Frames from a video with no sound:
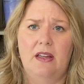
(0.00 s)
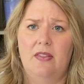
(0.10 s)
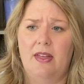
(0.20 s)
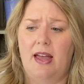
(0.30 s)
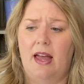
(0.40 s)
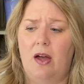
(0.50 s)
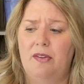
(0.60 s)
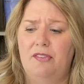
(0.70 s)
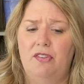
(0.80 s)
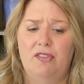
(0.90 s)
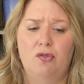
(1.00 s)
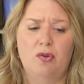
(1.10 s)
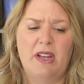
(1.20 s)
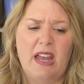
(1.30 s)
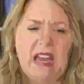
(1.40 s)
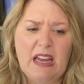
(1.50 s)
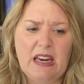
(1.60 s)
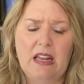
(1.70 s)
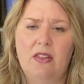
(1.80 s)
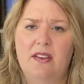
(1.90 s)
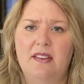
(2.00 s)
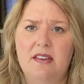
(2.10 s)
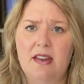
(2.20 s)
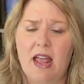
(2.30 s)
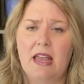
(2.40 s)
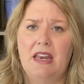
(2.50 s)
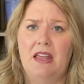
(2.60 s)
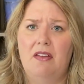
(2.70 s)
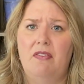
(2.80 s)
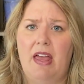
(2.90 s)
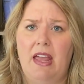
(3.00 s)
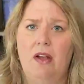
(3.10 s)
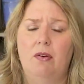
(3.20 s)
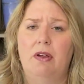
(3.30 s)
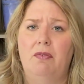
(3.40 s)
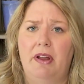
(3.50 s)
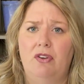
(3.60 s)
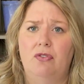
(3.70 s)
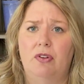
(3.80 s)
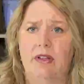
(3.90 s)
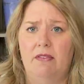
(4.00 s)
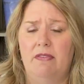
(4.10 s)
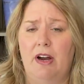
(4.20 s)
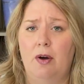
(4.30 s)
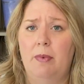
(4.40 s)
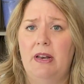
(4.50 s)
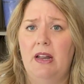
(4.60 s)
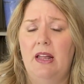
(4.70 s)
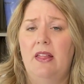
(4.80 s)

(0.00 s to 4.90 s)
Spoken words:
in the house, just creating this negative, angry, rageful environment